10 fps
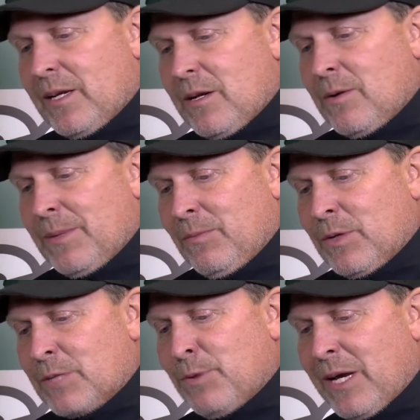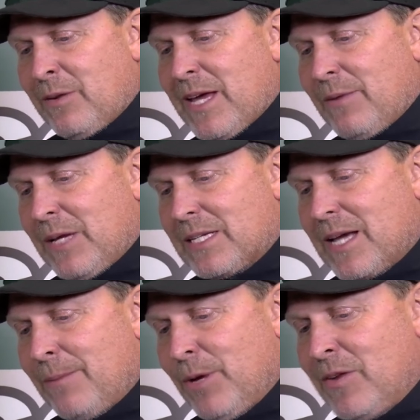You know what I mean? We're just playing with that. We
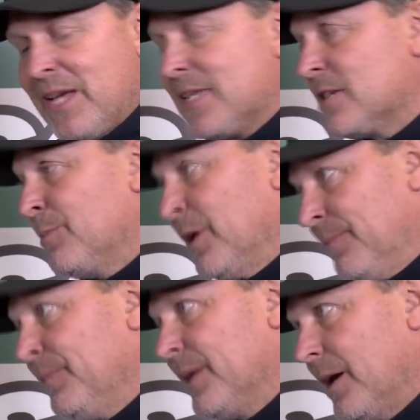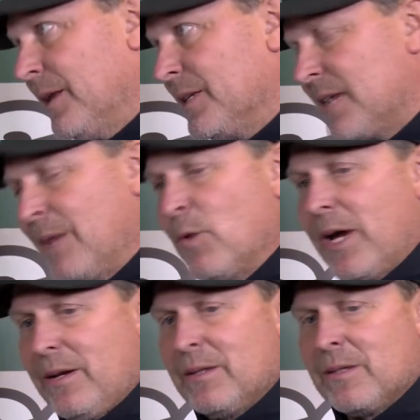just got to play with that discipline uh, the same
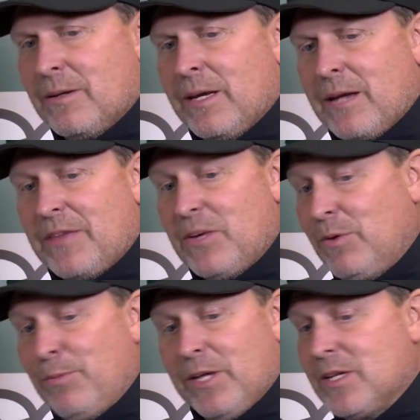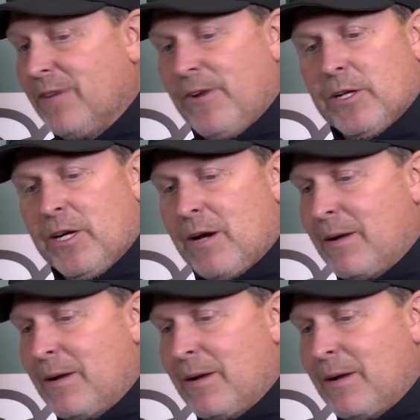way. And, and I think we played tough all year.